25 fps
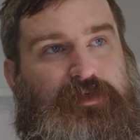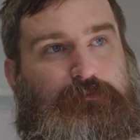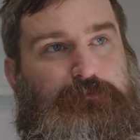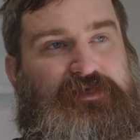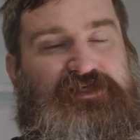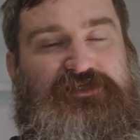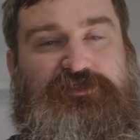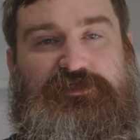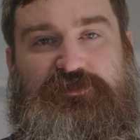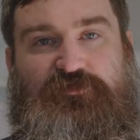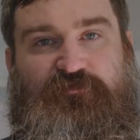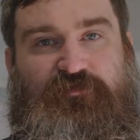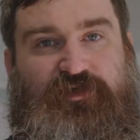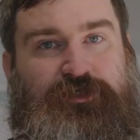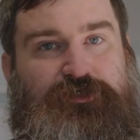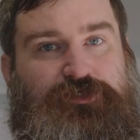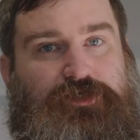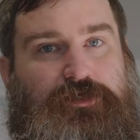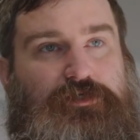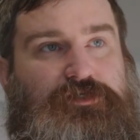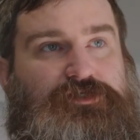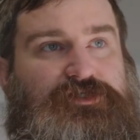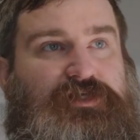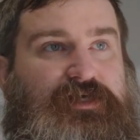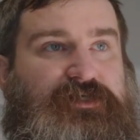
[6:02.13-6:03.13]
business
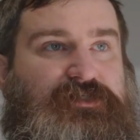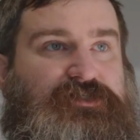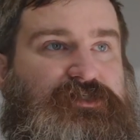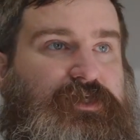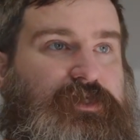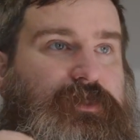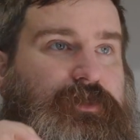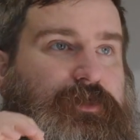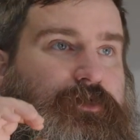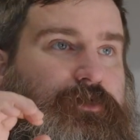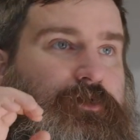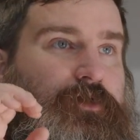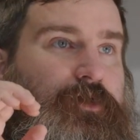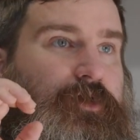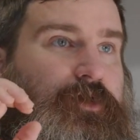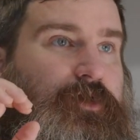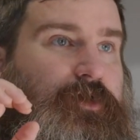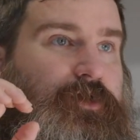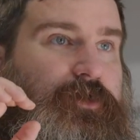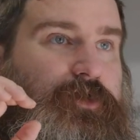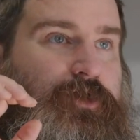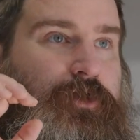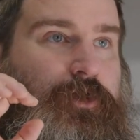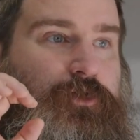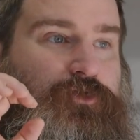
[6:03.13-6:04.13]
ventures, and I see,
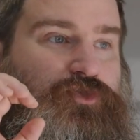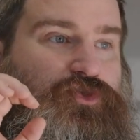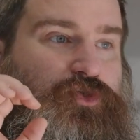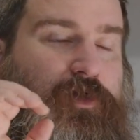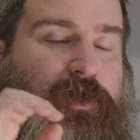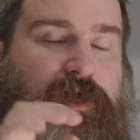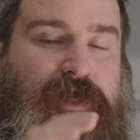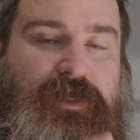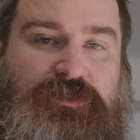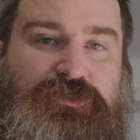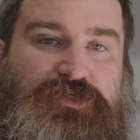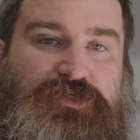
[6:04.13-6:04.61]
you know, trying